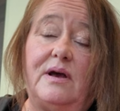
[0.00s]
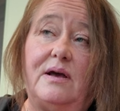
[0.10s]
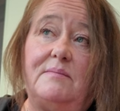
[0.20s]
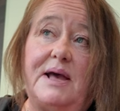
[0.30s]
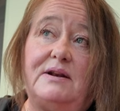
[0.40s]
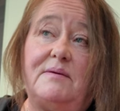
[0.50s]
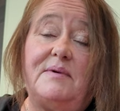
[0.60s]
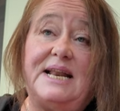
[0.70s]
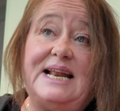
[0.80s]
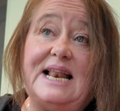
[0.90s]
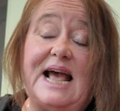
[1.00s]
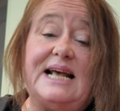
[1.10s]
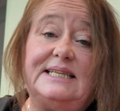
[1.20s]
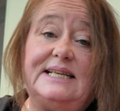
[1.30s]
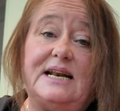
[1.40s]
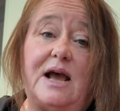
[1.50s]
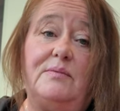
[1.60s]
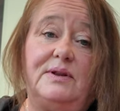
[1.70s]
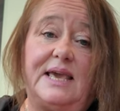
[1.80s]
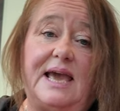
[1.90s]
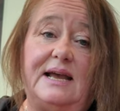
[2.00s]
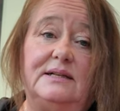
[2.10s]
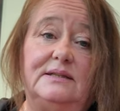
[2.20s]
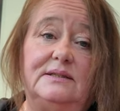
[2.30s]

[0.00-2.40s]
amount of money less than I would get